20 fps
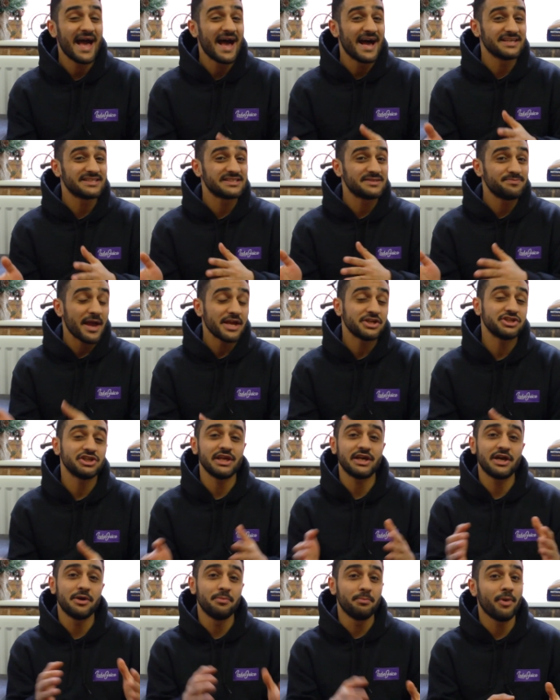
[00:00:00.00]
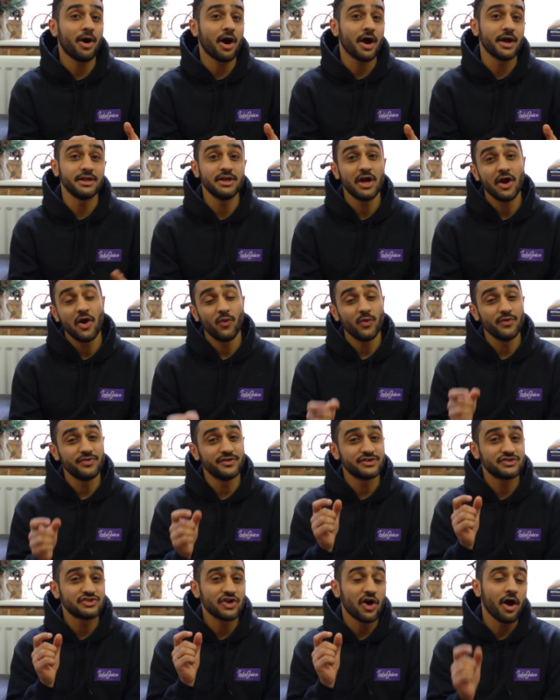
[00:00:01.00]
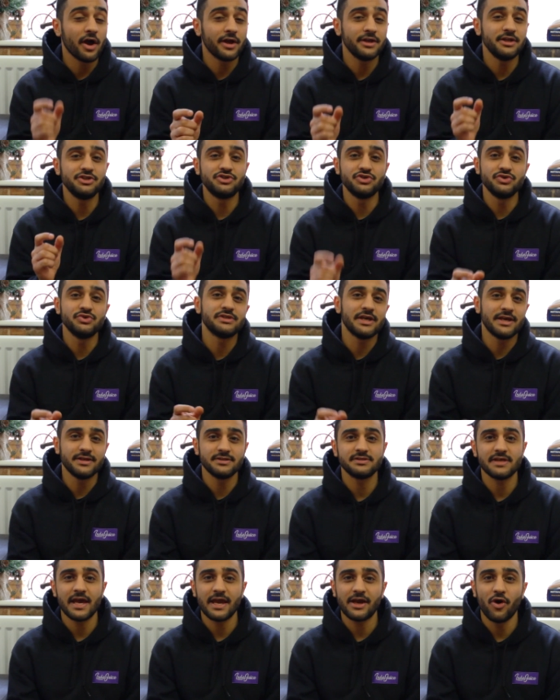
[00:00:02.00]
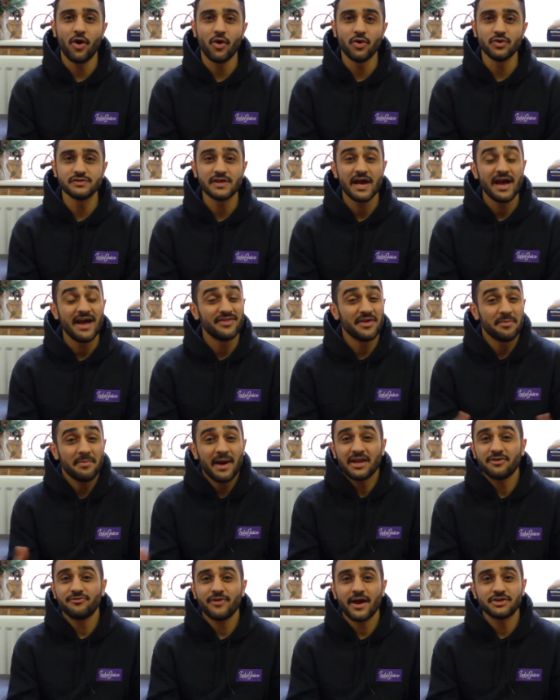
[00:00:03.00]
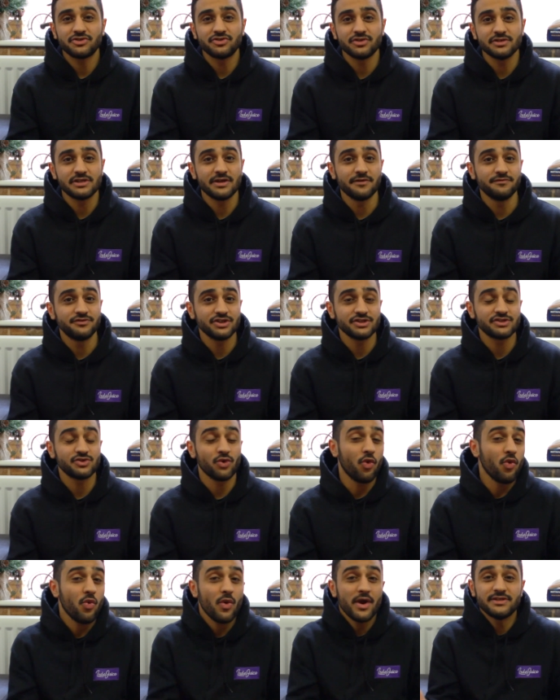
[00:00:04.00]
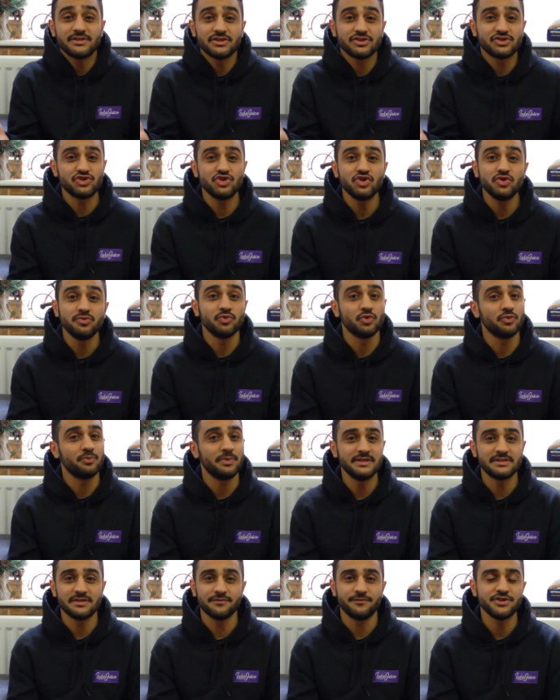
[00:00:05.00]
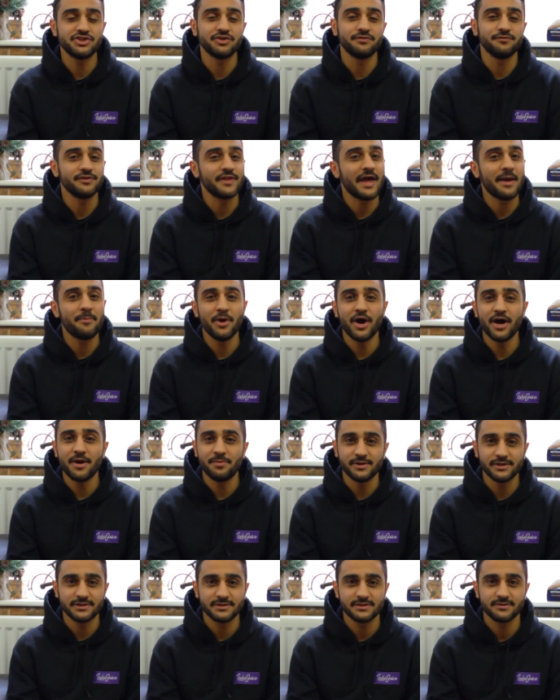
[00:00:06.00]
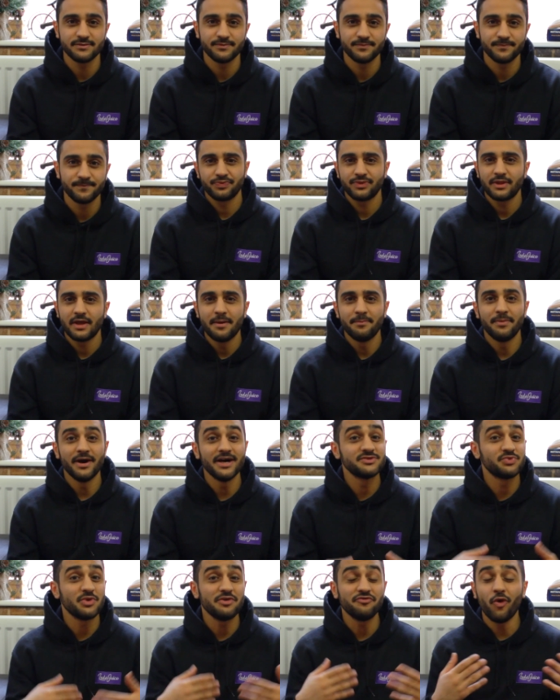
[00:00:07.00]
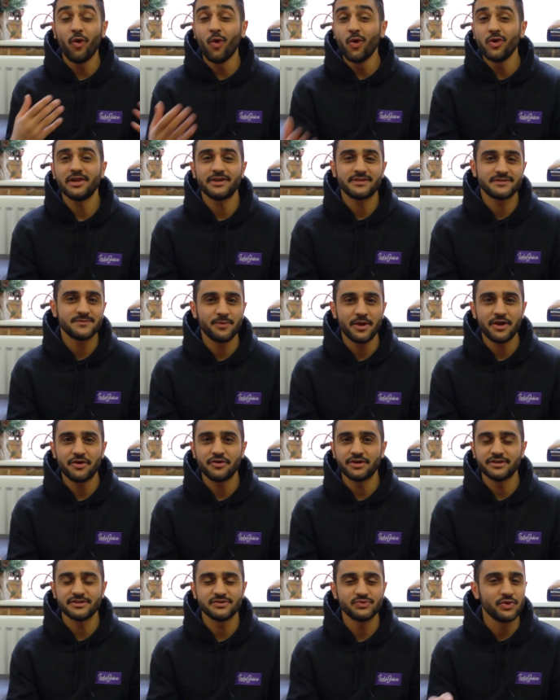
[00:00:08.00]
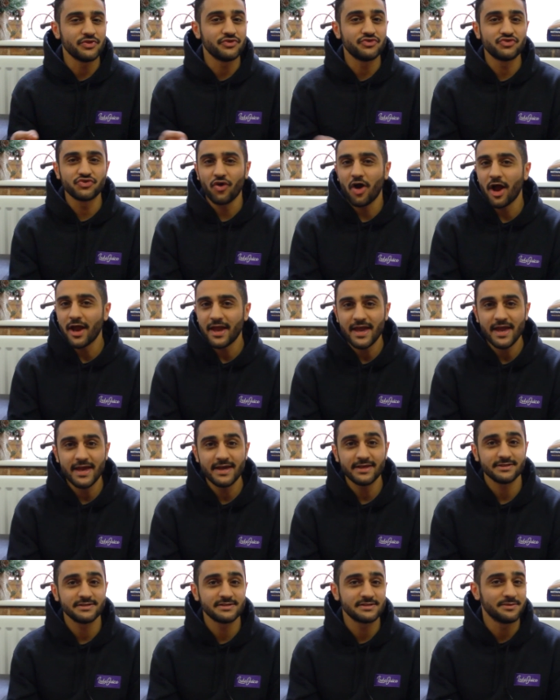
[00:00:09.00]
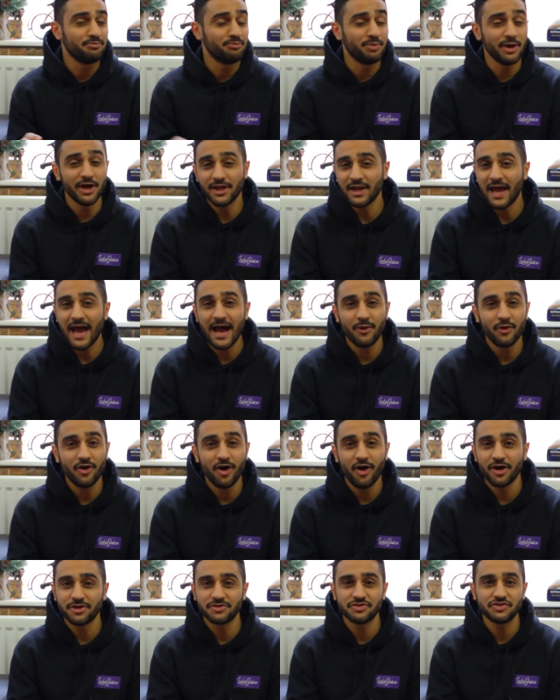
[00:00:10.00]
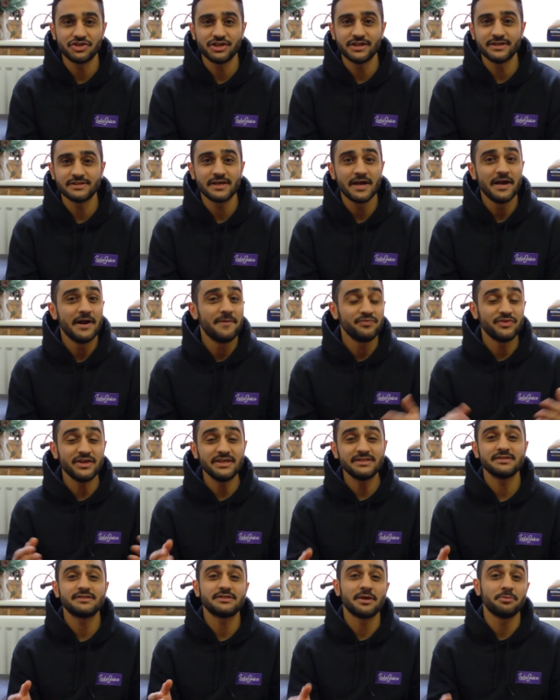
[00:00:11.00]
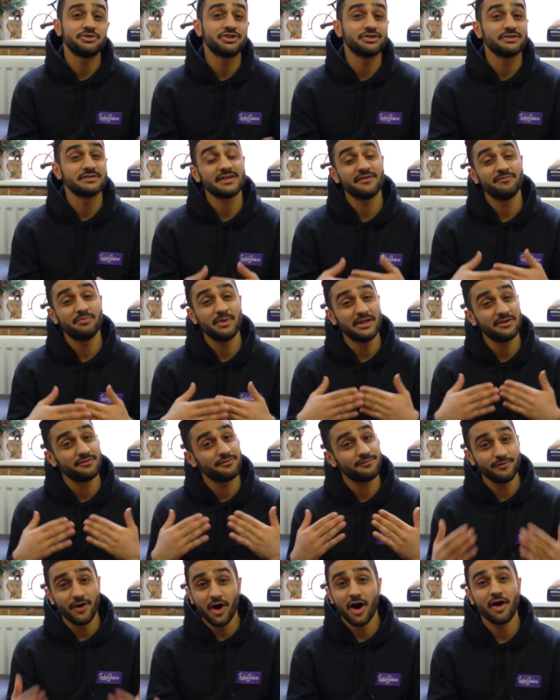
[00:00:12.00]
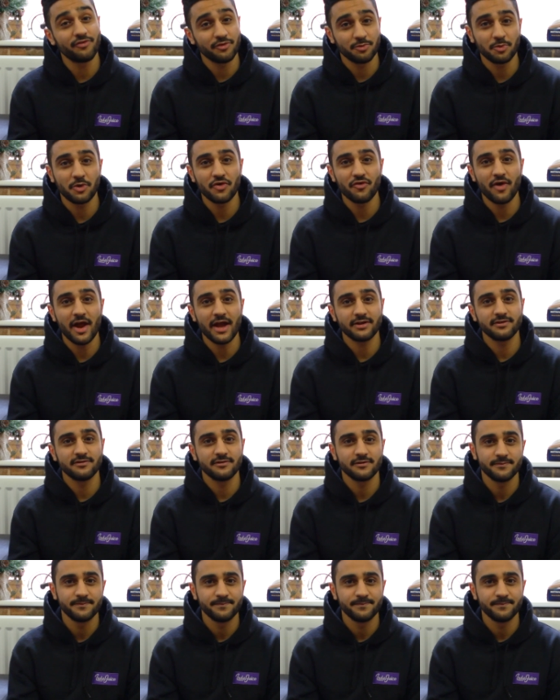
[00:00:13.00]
especially combined with the tiny juice intake holes that manufacturers have just always assumed would be sufficient for their purpose. But as we've all experienced with dry hits, burnt out cartridges, these assumptions have been far from correct.